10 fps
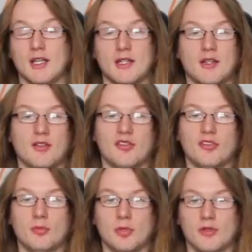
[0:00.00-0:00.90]
And then there's a
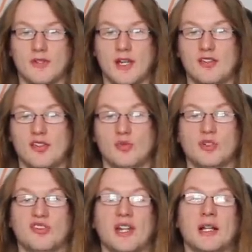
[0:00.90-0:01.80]
number of cases
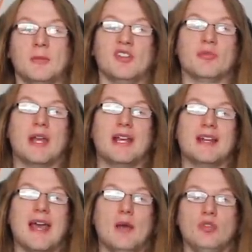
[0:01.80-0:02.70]
with settlements
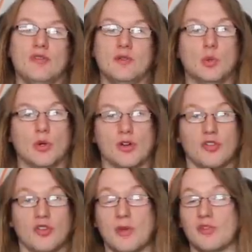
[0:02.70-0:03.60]
made out of
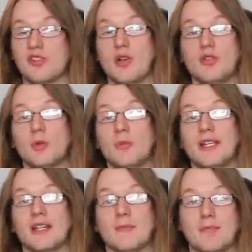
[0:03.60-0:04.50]
court, the most notable
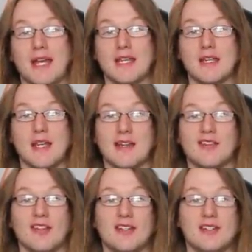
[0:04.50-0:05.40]
being the Mackie
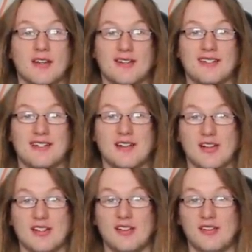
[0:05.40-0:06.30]
case in
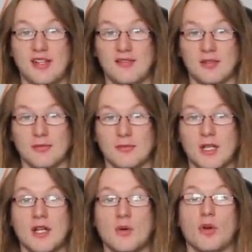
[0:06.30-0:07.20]
1997,
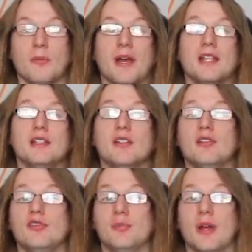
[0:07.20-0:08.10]
where Mackie
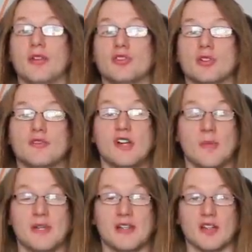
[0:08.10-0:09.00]
accused Behringer of
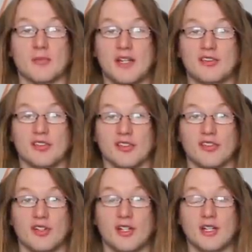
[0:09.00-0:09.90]
copying their
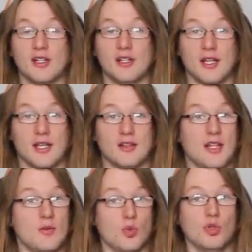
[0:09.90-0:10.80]
mixers. And
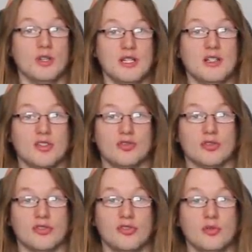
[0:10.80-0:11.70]
they won the
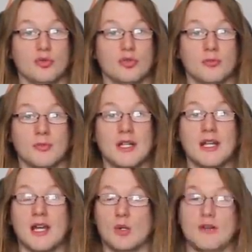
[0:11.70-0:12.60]
initial suit,
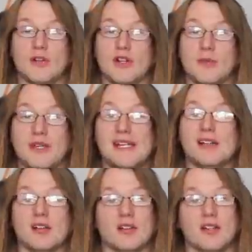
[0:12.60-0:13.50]
However, on
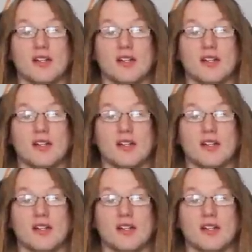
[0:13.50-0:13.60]
appeal in